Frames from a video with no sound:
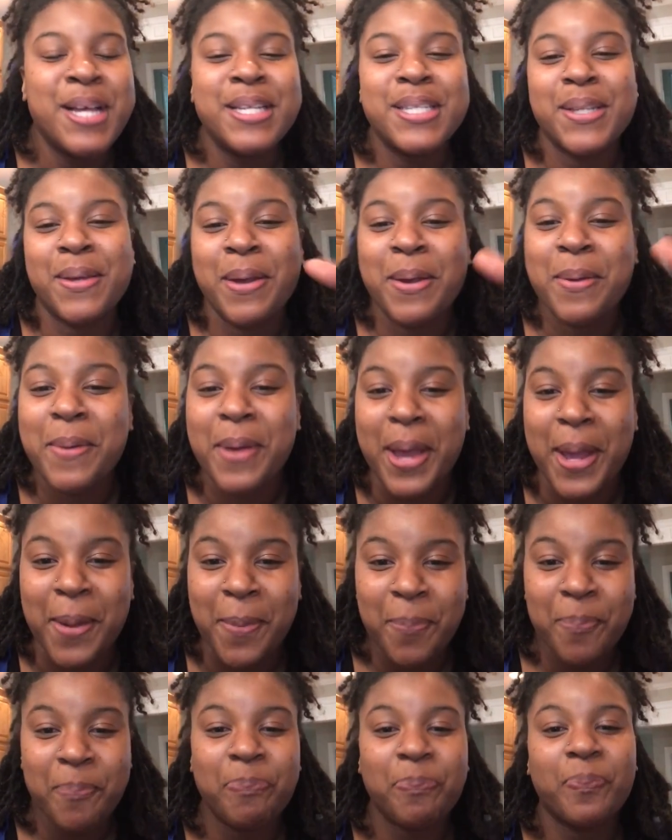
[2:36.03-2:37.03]
So
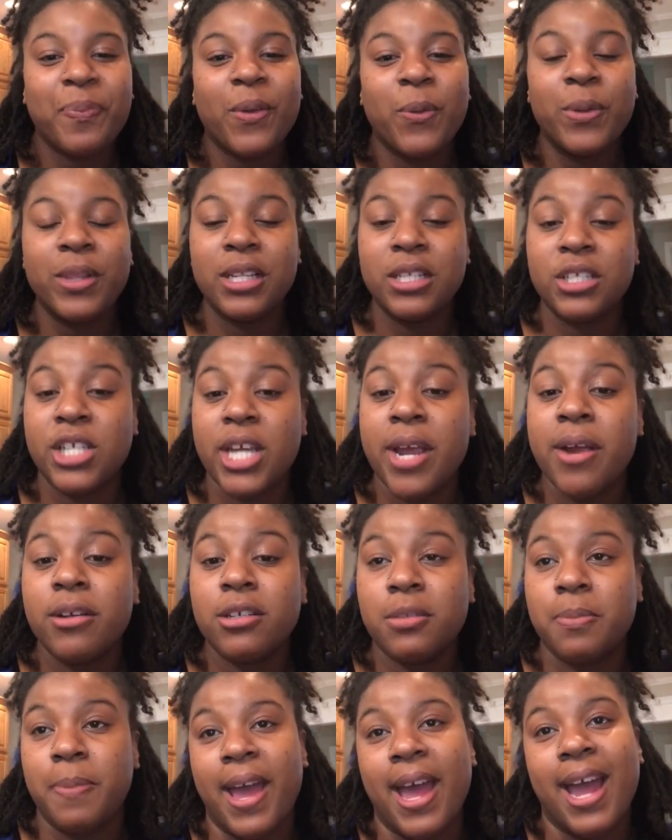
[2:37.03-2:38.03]
anyway, with the
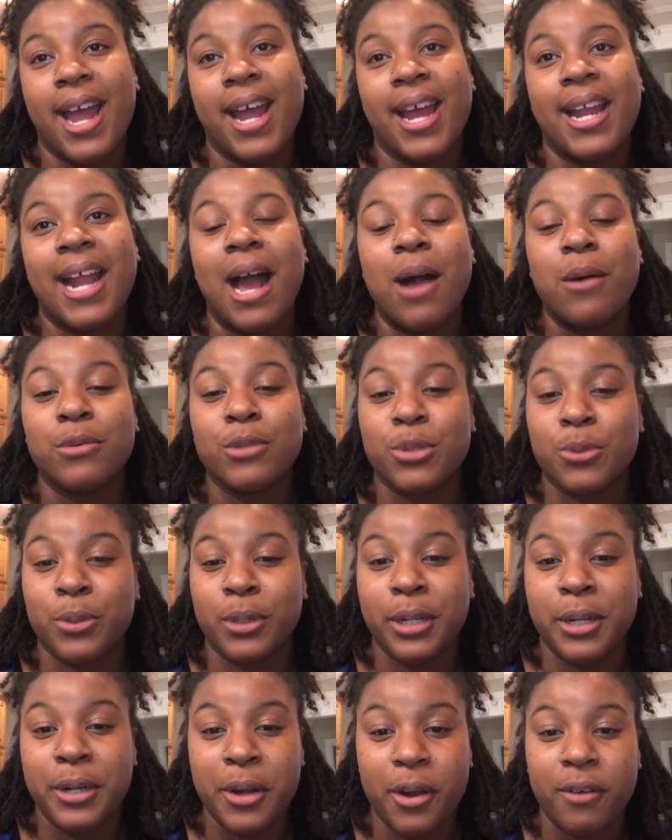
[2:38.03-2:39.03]
Cherish pad, I was
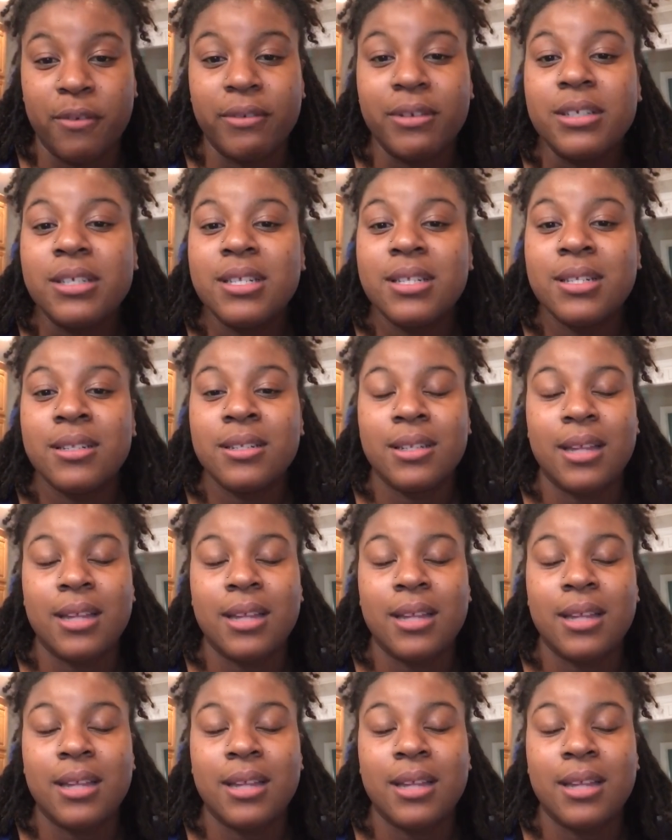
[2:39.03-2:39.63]
really nervous.